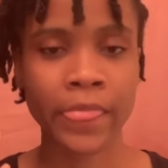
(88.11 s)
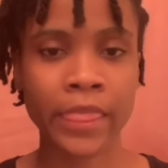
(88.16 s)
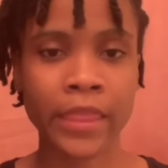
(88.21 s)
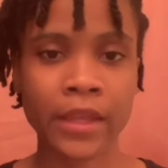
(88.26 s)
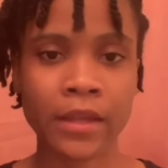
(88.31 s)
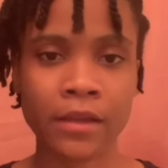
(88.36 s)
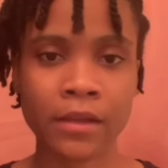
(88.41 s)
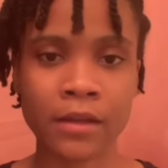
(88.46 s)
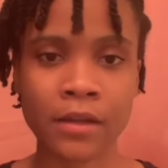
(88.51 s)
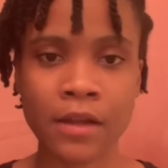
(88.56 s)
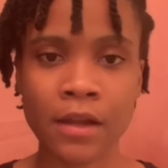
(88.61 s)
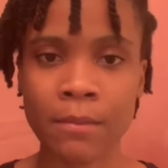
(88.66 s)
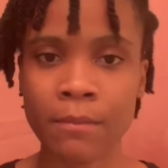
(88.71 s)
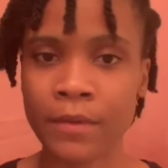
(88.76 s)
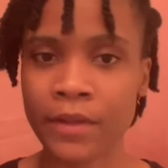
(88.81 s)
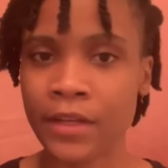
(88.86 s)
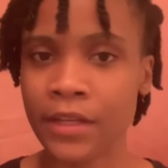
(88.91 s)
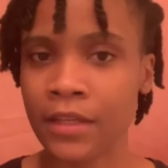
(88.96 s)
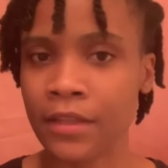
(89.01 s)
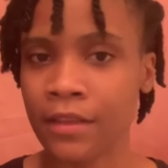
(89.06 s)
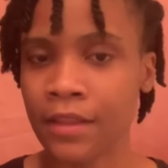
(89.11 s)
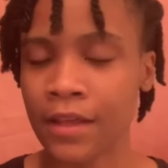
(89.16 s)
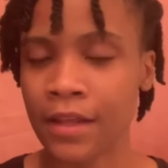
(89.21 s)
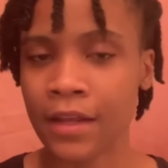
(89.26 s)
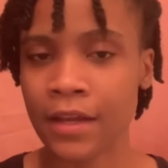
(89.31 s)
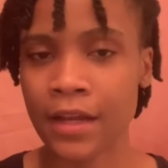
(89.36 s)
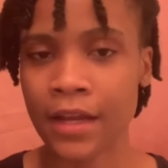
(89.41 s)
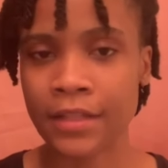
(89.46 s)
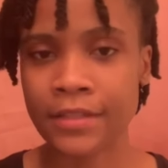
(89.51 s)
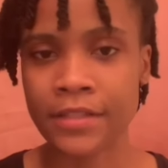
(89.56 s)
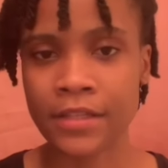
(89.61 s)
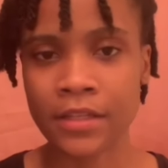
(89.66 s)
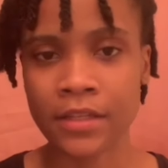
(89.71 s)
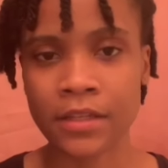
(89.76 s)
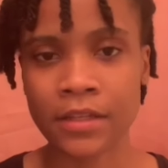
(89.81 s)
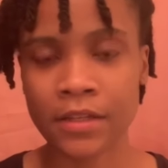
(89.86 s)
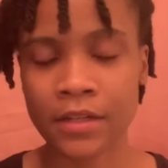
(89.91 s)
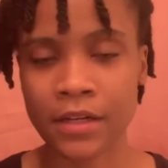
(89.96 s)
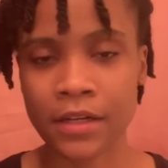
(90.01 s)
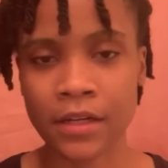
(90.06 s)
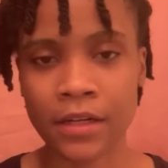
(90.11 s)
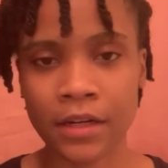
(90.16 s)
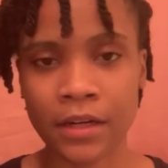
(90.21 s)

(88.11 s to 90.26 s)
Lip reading: The company that I did